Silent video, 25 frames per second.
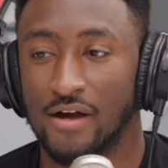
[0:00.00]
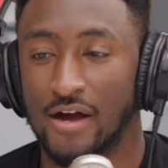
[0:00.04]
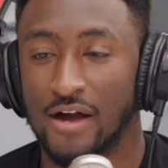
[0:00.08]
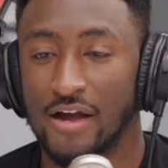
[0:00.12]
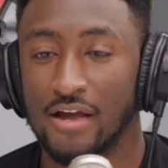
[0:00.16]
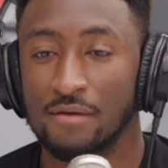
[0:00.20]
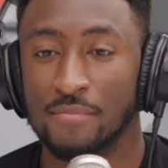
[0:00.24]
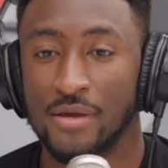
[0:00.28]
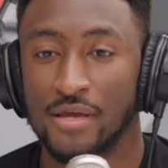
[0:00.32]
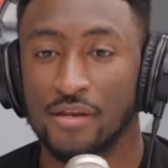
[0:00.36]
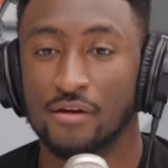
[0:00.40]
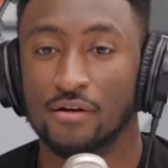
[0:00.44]
favorite
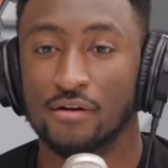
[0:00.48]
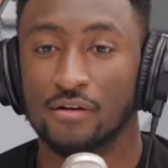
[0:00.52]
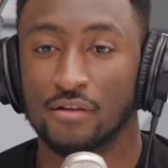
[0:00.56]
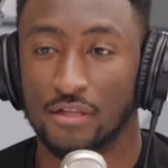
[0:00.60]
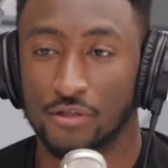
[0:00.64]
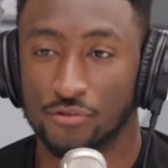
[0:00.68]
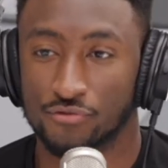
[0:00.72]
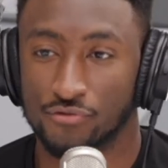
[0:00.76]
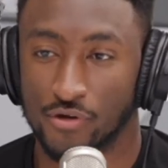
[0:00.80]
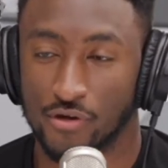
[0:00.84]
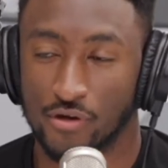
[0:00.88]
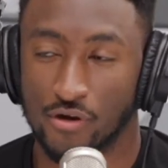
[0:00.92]

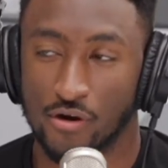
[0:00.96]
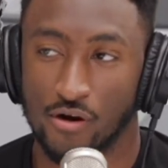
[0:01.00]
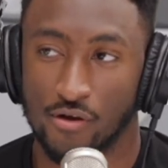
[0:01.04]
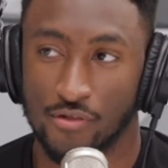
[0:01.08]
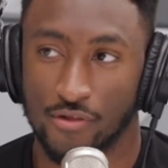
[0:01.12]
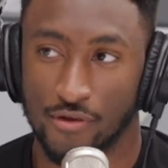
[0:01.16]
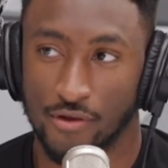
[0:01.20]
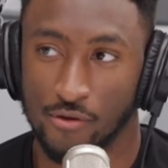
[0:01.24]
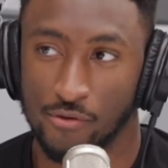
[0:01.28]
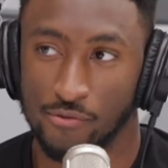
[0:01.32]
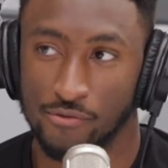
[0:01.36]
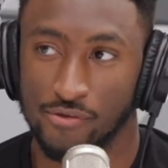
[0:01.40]
podcast from my
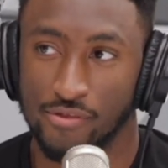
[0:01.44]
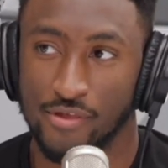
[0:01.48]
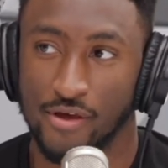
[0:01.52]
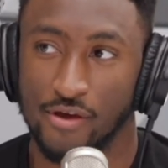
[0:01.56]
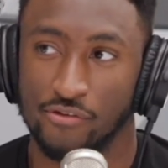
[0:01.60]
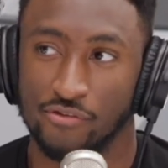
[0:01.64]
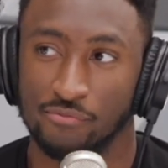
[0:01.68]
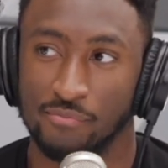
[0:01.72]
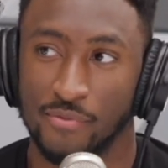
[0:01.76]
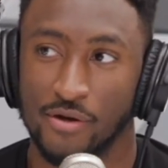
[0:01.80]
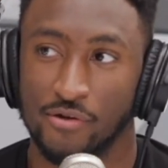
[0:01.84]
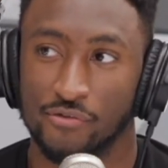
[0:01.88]
favorite
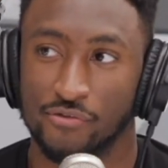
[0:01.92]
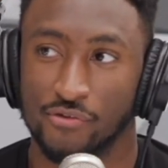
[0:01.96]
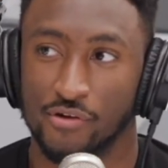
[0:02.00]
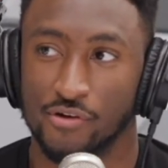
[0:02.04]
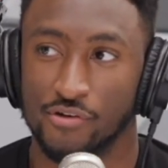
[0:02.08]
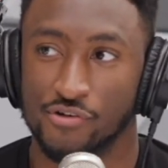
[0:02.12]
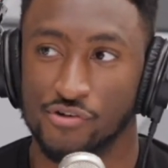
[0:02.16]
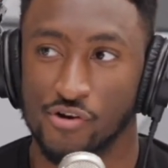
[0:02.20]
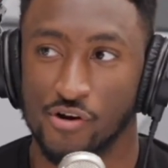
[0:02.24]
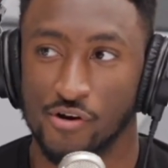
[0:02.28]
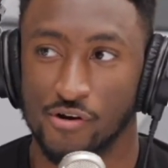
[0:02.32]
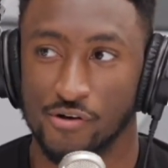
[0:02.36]

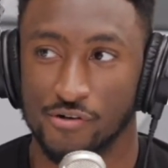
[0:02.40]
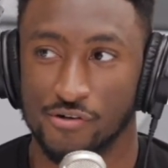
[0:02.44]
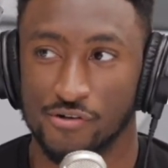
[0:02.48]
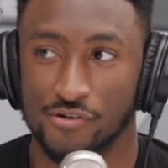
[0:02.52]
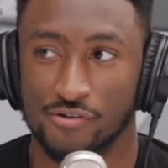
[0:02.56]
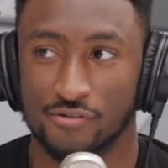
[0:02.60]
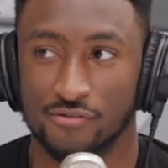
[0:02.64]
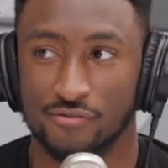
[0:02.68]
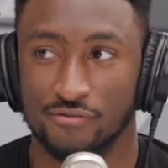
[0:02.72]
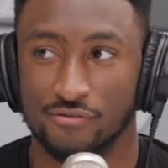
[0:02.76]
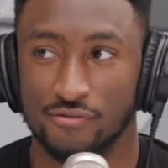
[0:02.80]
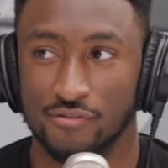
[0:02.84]
YouTuber.
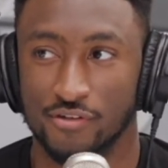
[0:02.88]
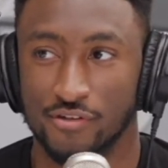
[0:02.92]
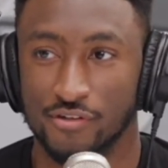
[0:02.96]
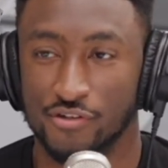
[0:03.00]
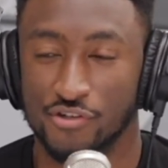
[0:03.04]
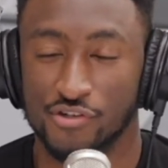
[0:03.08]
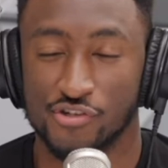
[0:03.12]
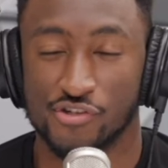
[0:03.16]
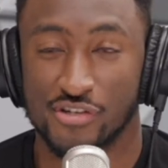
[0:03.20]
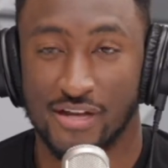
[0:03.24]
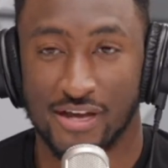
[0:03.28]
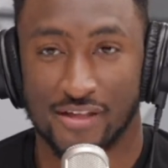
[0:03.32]
Uh, in case
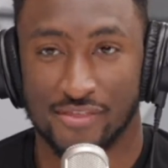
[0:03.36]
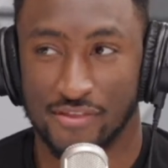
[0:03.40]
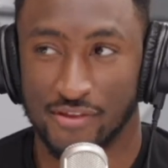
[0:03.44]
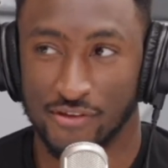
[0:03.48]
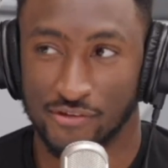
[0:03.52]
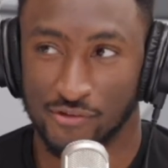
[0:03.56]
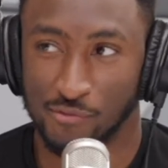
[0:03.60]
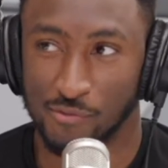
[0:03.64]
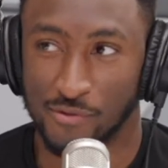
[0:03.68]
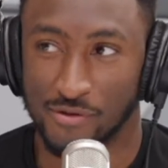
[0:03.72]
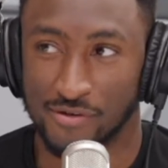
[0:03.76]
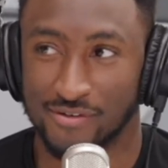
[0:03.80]
you guys did
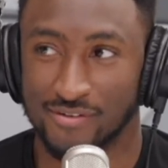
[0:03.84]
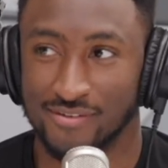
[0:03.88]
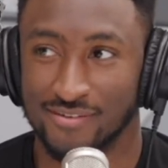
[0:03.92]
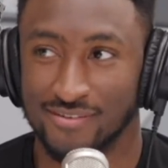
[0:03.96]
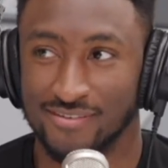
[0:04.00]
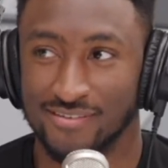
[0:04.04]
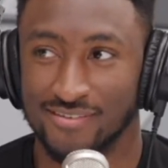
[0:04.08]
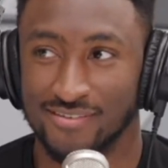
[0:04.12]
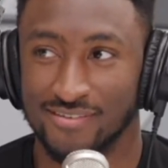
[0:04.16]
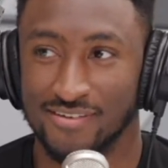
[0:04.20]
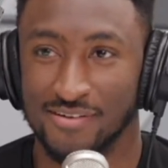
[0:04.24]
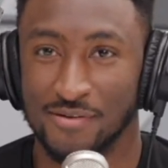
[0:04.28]
not
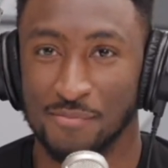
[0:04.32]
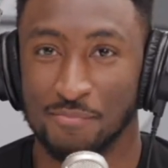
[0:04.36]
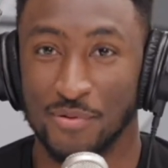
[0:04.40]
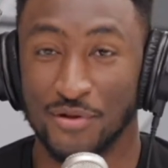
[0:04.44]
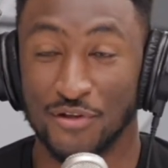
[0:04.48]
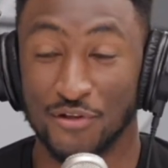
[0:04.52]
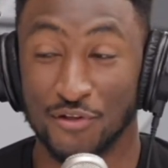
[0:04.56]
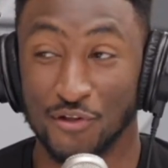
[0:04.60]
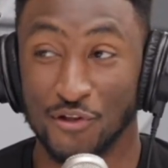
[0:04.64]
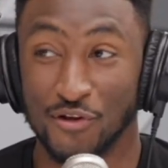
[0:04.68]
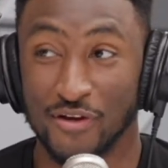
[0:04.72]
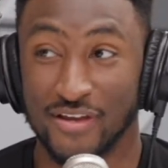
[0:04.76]
know,
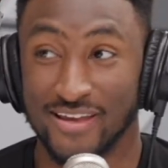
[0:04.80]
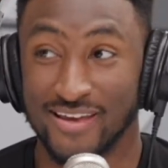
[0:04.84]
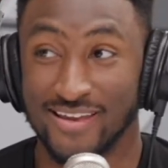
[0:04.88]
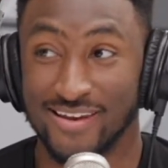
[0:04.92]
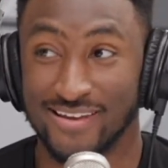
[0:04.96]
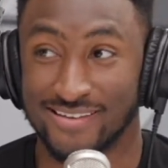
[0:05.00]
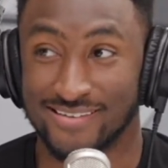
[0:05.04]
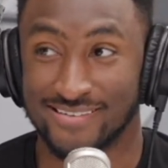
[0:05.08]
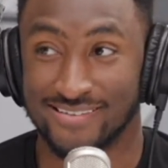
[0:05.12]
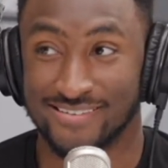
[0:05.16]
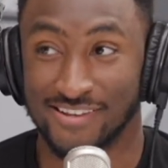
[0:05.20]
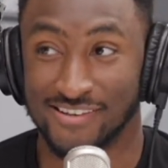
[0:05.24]
this would
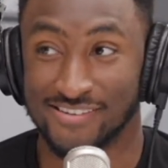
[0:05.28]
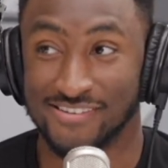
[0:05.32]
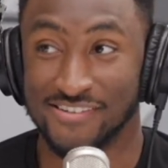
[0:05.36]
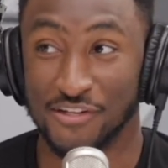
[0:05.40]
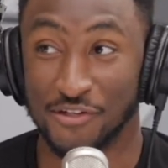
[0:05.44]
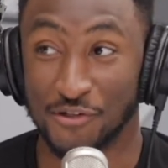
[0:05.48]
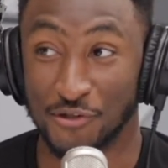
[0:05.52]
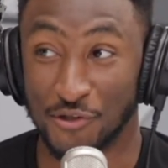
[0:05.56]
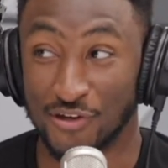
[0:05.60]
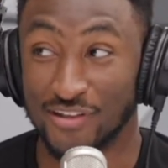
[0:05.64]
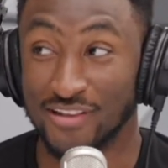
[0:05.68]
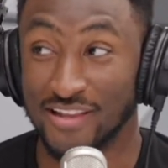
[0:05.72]
be
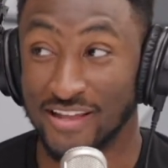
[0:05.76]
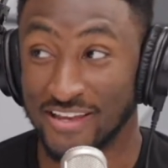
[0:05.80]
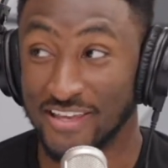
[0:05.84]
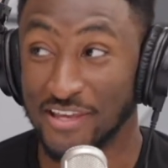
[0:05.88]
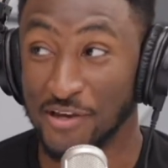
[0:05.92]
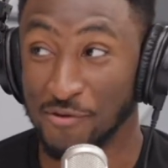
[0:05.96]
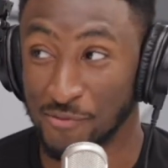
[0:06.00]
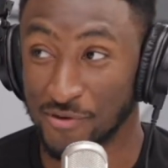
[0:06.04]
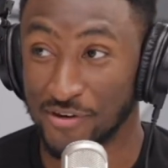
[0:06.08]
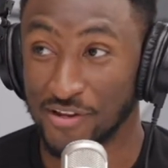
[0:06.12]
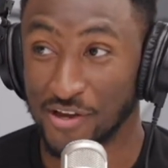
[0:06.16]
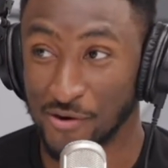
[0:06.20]
Marques
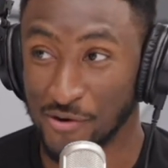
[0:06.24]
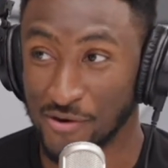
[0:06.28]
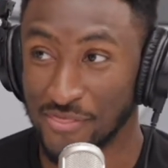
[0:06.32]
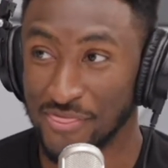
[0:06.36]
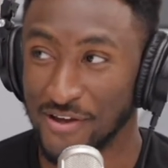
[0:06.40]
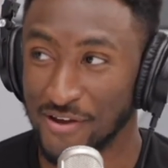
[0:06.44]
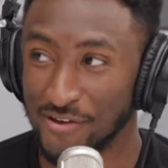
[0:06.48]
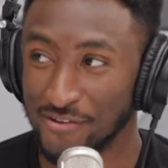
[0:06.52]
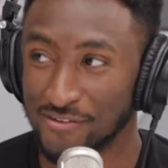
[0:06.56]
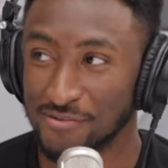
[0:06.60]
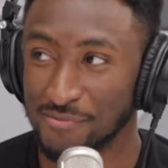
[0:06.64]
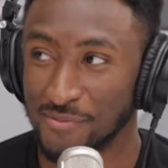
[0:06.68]
Brownlee's
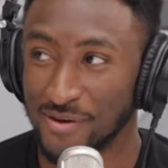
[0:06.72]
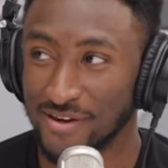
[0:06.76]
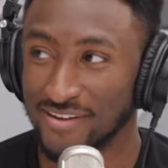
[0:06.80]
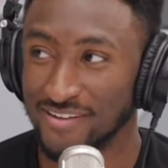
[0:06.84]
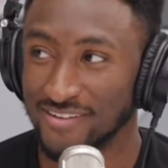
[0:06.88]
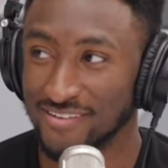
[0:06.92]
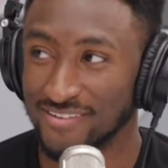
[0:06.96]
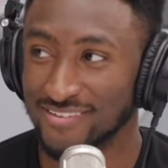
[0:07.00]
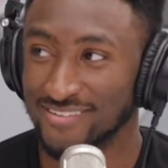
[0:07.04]
Waveform